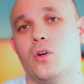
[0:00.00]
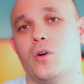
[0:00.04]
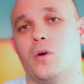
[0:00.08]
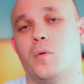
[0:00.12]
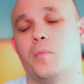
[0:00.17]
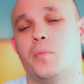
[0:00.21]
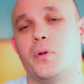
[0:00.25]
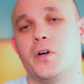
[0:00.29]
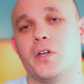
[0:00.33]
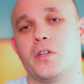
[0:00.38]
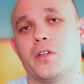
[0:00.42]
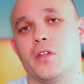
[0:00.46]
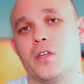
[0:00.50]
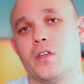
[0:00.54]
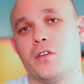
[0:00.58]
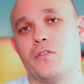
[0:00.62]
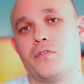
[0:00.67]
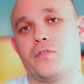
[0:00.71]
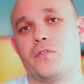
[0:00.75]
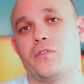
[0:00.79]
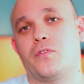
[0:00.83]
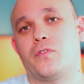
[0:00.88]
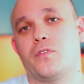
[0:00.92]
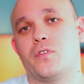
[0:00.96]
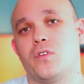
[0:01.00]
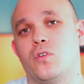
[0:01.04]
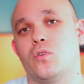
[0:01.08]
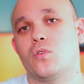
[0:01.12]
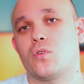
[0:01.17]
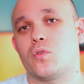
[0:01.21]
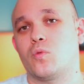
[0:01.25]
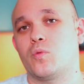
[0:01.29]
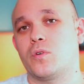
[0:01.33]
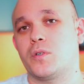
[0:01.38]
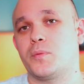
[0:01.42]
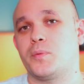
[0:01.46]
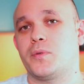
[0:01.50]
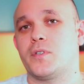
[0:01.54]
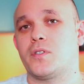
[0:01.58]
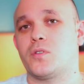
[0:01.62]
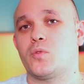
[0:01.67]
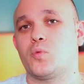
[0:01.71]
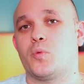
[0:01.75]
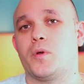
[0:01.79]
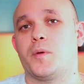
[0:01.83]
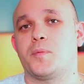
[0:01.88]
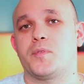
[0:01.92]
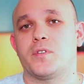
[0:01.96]
But if your
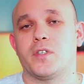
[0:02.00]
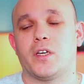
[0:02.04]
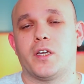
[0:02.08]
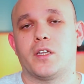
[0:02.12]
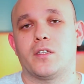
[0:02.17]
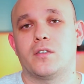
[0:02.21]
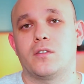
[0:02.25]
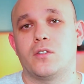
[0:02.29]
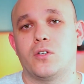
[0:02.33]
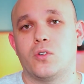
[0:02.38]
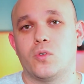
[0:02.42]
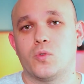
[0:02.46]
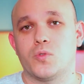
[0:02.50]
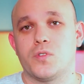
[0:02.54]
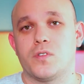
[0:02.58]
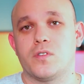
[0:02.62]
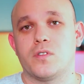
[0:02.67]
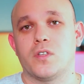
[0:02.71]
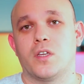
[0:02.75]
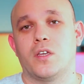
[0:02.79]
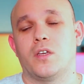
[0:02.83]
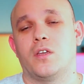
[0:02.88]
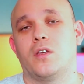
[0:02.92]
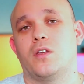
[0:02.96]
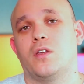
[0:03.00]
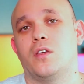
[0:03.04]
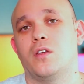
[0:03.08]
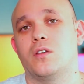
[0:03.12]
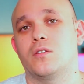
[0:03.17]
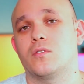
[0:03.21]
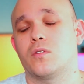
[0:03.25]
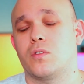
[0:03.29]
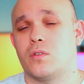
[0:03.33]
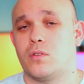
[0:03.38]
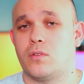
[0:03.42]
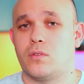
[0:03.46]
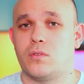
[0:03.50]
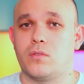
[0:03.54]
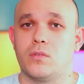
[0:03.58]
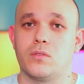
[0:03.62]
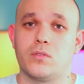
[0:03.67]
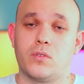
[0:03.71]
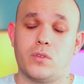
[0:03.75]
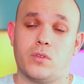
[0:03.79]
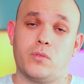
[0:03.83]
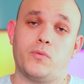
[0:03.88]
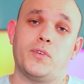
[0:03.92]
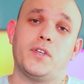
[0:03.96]
WordPress website loads in
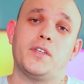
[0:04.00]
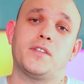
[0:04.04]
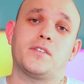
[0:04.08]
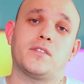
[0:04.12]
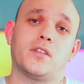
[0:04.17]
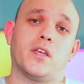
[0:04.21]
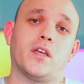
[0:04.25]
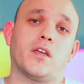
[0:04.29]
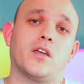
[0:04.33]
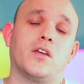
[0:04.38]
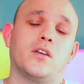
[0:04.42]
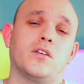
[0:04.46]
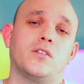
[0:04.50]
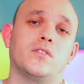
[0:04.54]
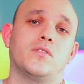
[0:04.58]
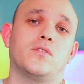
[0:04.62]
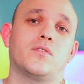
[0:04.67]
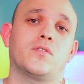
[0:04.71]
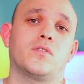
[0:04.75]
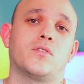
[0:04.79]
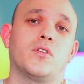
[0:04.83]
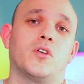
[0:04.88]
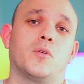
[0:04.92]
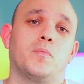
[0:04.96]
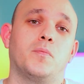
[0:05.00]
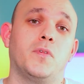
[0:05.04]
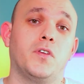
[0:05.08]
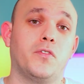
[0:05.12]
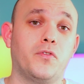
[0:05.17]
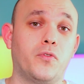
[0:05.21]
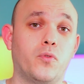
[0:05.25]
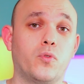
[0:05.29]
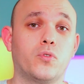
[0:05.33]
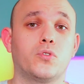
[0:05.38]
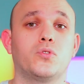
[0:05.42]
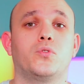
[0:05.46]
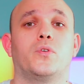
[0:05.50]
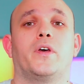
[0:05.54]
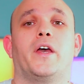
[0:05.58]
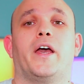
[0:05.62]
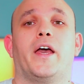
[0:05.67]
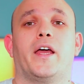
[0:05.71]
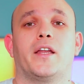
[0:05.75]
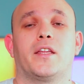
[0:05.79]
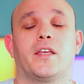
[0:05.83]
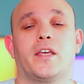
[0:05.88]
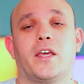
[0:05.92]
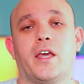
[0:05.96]
3 seconds before you
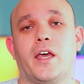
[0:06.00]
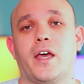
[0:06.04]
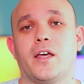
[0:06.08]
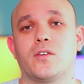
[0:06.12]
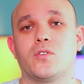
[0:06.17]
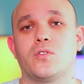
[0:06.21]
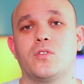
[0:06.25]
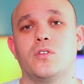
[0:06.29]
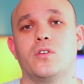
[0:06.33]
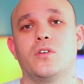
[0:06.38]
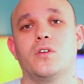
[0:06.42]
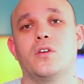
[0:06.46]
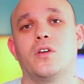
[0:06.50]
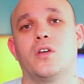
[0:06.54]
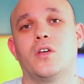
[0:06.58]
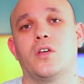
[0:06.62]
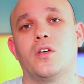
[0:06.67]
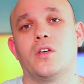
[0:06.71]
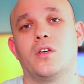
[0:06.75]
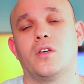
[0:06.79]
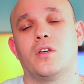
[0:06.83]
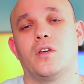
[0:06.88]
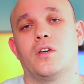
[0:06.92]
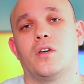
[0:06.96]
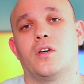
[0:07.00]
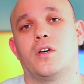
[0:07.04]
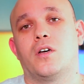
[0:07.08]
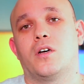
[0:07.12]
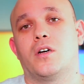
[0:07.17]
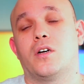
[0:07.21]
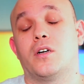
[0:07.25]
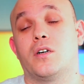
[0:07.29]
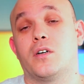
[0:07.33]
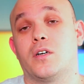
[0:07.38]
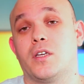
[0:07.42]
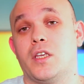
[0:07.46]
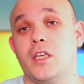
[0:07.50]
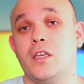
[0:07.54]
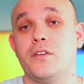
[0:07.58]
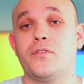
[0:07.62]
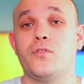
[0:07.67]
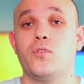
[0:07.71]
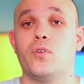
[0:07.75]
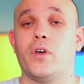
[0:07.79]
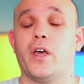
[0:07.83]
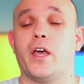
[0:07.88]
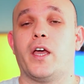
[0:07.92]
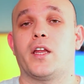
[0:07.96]
add caching, if
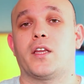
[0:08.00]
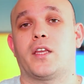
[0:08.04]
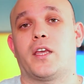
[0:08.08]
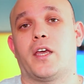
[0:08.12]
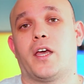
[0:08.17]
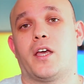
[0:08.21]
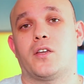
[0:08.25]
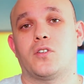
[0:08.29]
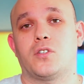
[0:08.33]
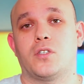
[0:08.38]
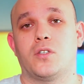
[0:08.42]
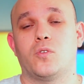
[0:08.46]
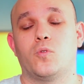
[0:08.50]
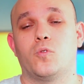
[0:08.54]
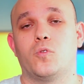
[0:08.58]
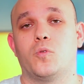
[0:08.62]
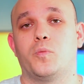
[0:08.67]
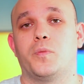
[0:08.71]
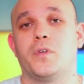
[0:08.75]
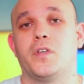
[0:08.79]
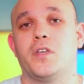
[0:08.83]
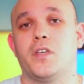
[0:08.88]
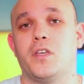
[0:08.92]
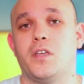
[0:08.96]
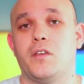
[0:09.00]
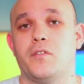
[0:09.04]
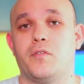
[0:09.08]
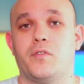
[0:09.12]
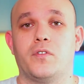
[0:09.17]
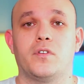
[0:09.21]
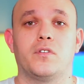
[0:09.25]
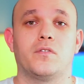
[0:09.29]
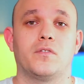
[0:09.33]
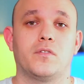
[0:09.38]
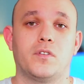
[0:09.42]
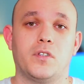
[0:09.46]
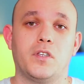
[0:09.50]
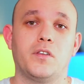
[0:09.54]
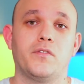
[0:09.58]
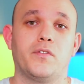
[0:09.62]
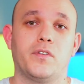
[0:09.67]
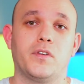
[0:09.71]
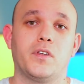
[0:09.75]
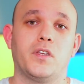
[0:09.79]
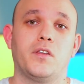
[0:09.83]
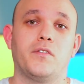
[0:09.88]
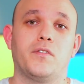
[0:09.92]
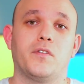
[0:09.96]
you add caching, it will be
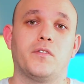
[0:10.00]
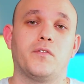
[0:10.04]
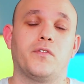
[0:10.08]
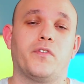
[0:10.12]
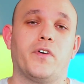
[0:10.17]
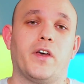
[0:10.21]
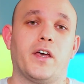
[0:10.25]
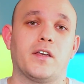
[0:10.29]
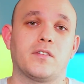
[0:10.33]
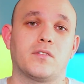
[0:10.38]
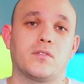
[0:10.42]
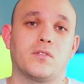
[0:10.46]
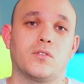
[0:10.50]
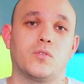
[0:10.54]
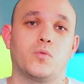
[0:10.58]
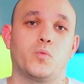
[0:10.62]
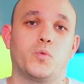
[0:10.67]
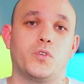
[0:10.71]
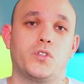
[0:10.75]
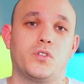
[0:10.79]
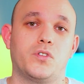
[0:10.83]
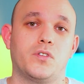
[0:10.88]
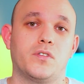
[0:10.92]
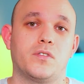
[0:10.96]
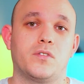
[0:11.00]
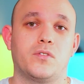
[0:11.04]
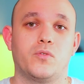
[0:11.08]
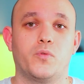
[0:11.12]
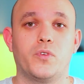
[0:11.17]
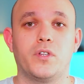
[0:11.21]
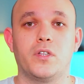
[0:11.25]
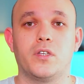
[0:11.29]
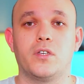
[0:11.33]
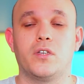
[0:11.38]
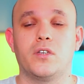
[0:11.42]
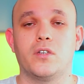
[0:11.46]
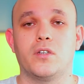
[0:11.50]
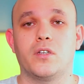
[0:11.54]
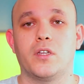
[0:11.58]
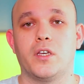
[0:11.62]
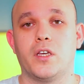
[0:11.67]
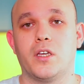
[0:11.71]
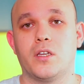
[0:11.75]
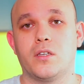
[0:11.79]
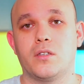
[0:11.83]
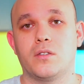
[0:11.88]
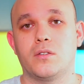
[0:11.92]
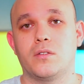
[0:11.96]
even faster, which is really good
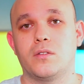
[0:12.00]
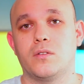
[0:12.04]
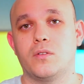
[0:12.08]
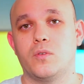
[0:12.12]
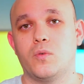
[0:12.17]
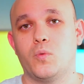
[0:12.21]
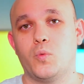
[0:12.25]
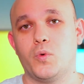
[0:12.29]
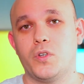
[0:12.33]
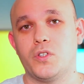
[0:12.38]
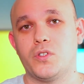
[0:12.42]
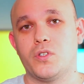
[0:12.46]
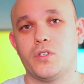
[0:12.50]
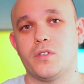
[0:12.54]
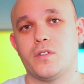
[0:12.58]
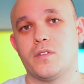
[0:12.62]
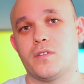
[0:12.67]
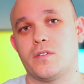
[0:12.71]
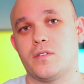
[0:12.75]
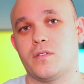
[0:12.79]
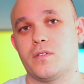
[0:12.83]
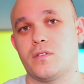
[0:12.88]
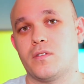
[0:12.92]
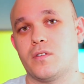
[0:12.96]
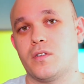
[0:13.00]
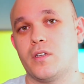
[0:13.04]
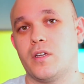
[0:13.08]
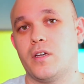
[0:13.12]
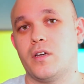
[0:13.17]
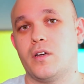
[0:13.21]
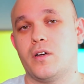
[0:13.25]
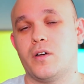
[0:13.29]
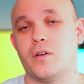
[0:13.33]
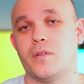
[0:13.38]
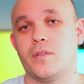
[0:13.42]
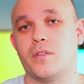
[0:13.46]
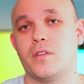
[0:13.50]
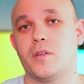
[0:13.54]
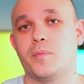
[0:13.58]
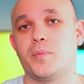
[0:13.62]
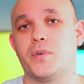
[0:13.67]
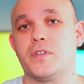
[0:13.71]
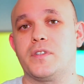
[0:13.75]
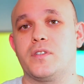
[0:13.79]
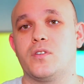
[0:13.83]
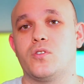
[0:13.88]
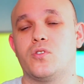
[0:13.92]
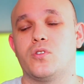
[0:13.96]
and which is the
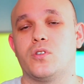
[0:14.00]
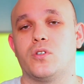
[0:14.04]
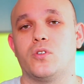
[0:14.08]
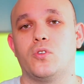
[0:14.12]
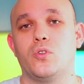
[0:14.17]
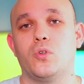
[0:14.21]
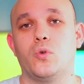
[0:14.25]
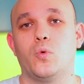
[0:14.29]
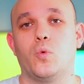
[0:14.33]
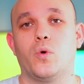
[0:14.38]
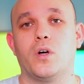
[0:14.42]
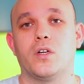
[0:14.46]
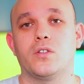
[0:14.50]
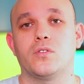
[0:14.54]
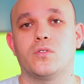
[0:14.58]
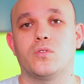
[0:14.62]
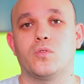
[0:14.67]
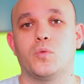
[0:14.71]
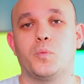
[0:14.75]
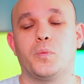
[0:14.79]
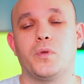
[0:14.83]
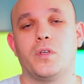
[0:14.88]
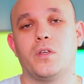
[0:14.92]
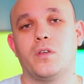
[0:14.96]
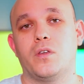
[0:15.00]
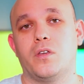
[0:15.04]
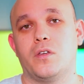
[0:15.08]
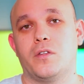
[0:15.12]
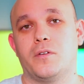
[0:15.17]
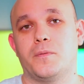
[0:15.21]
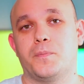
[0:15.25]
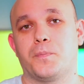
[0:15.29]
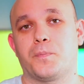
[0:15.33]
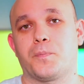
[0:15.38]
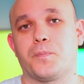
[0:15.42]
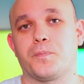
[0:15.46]
position you want to be in.